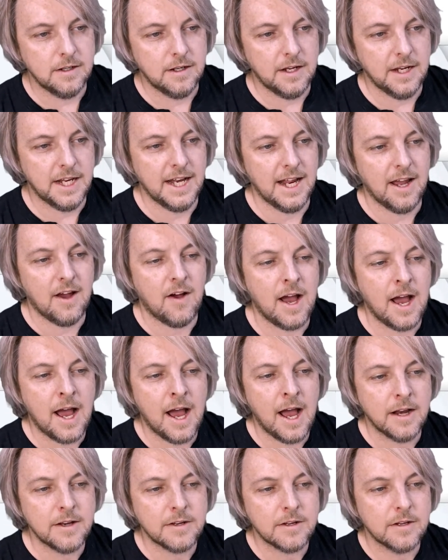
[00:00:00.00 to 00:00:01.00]
in our
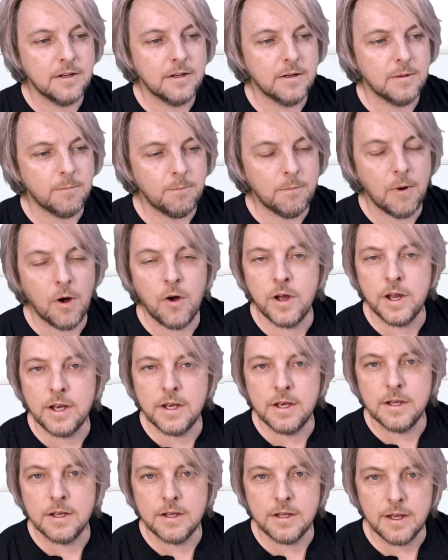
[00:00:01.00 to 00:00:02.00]
heart,
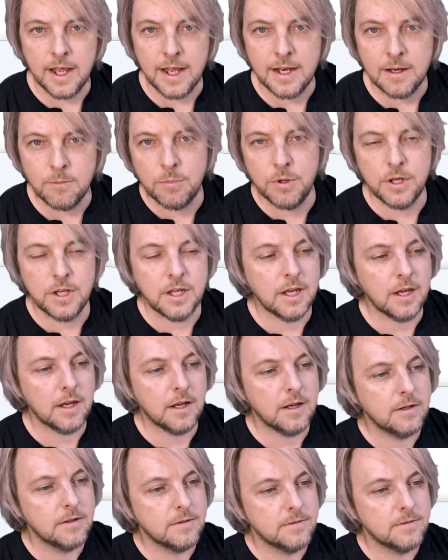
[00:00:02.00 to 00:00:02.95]
mind, and being,